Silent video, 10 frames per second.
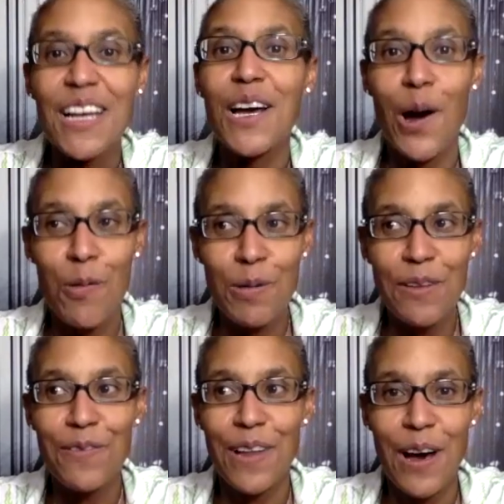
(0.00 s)
go with
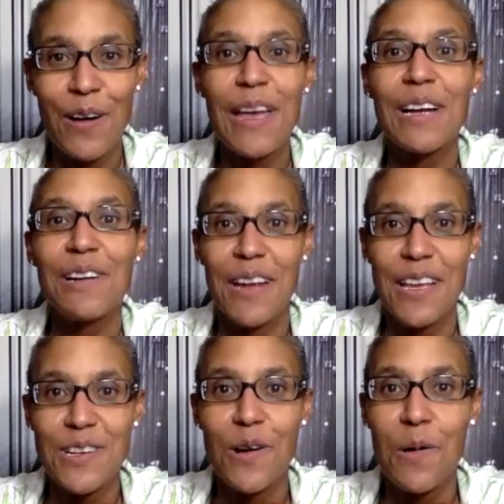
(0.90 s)
the flow, and
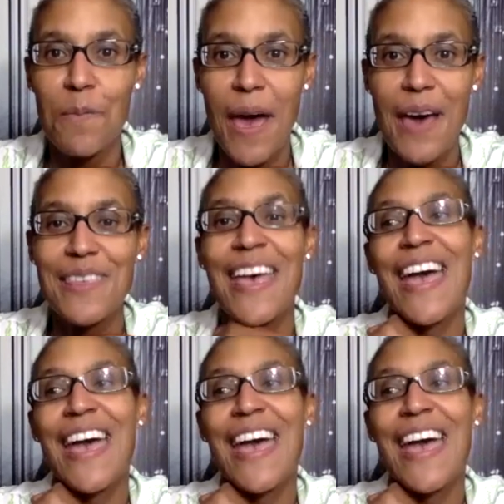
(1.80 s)
create your own path.